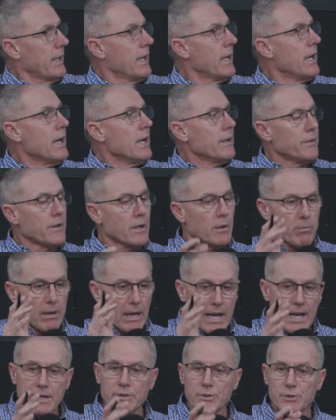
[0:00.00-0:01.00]
They, their
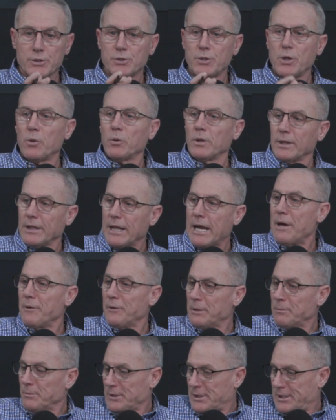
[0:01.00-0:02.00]
blinders don't allow
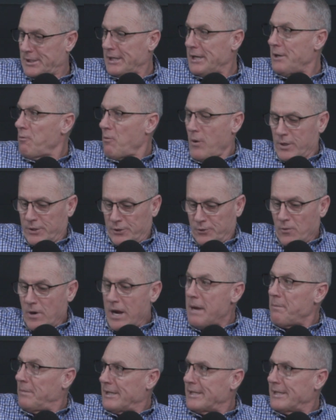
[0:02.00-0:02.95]
them to see what's right